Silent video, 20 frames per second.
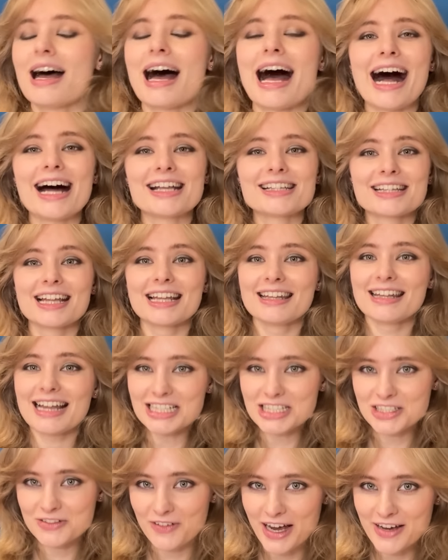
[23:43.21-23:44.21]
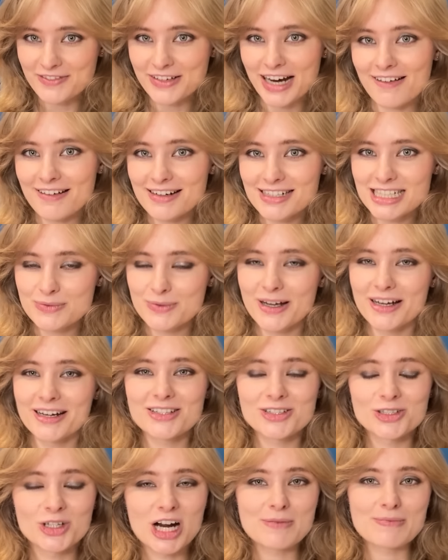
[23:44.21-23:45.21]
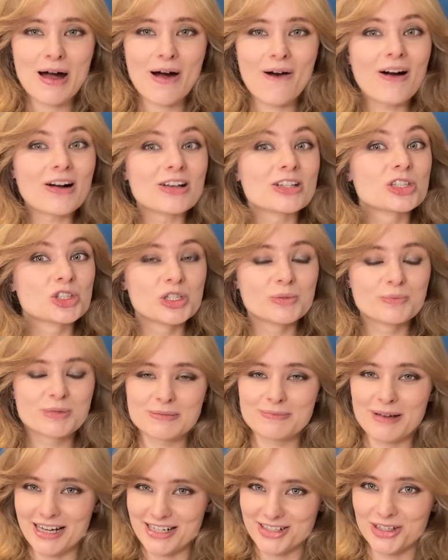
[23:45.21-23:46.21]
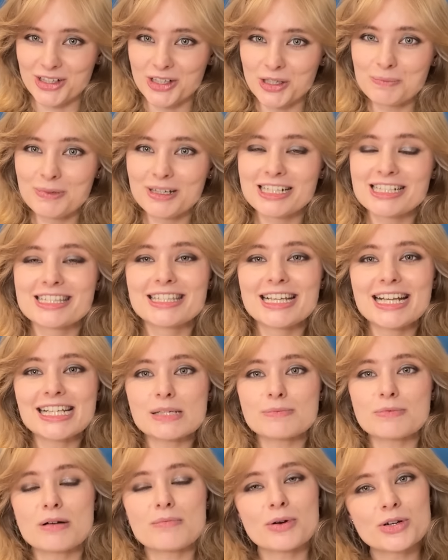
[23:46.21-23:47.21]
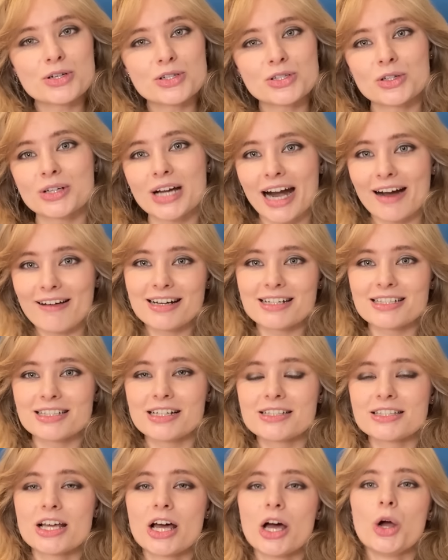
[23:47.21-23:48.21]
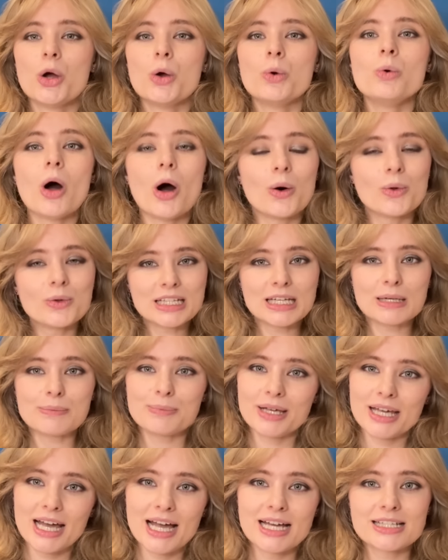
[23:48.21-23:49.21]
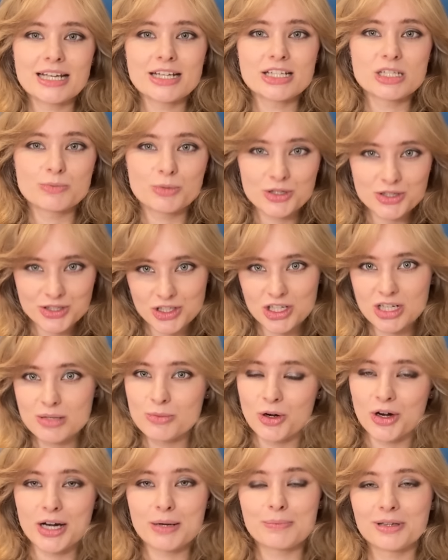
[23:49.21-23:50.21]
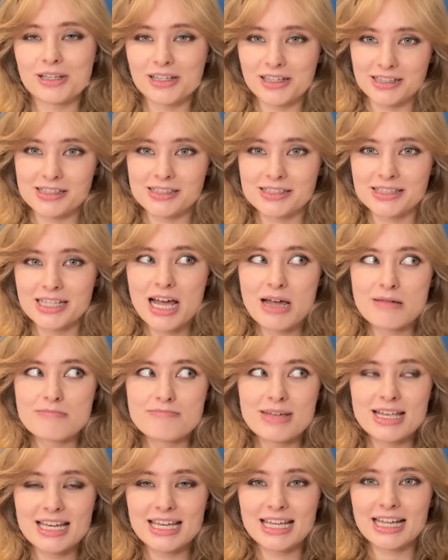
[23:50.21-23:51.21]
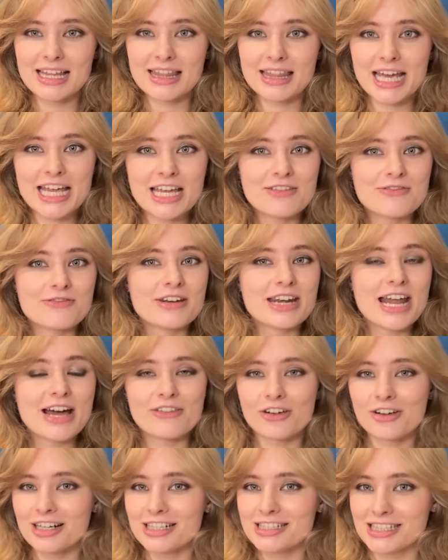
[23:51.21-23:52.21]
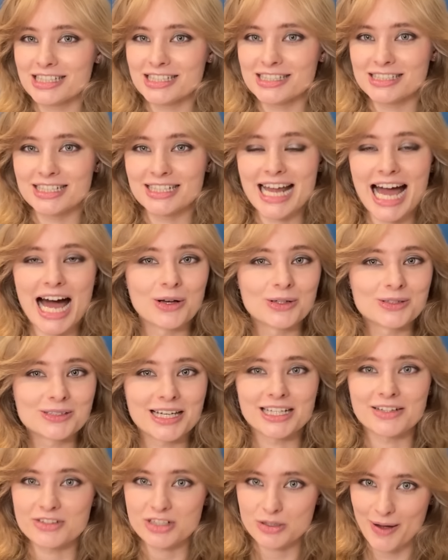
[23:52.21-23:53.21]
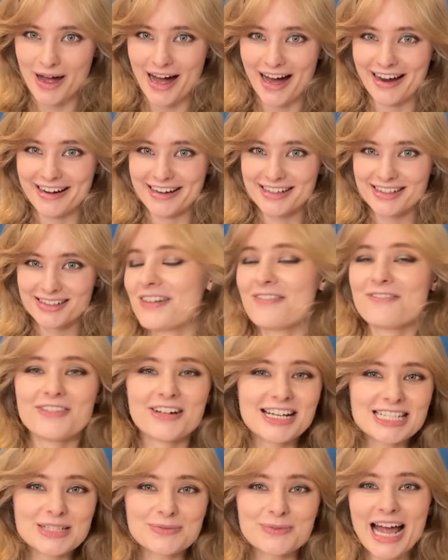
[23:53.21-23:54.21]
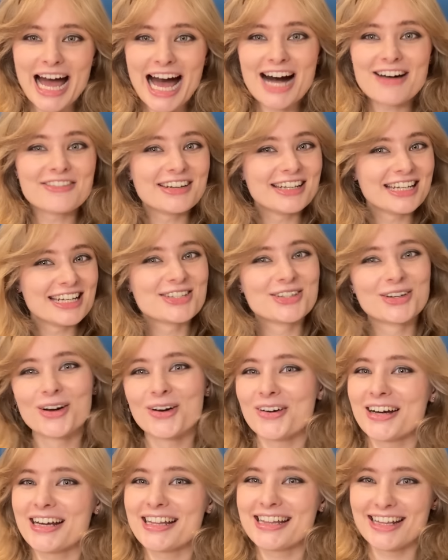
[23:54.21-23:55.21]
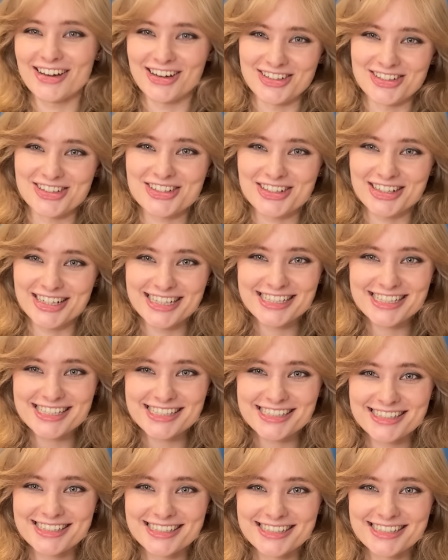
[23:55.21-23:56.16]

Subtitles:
And the last 5 characters we're going to talk about are super special, because these are promotional characters who only appeared in Dobutsu no Mori Plus, meaning they've never existed outside of Japan. First we have Nindori the ostrich.